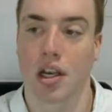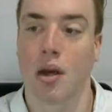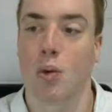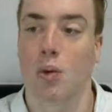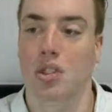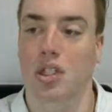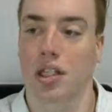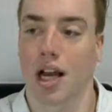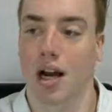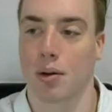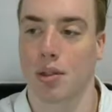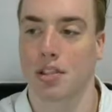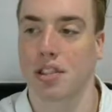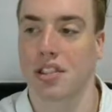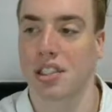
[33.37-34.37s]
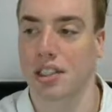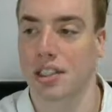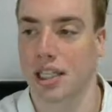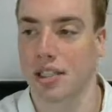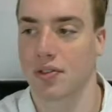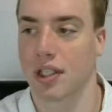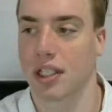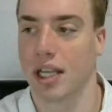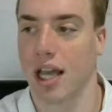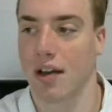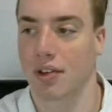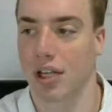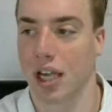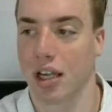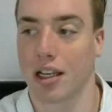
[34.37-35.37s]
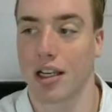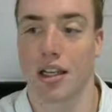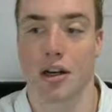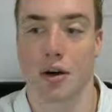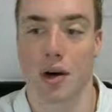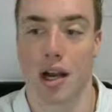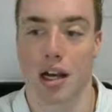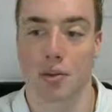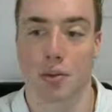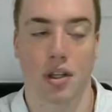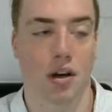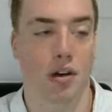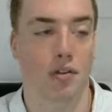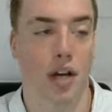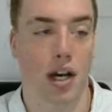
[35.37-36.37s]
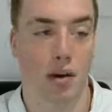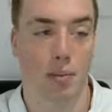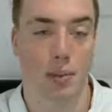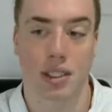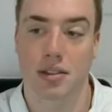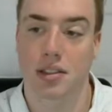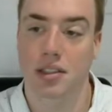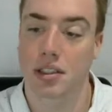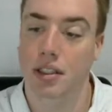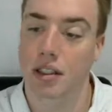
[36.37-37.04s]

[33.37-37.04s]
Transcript: which allow us to successfully navigate and interact with our environments.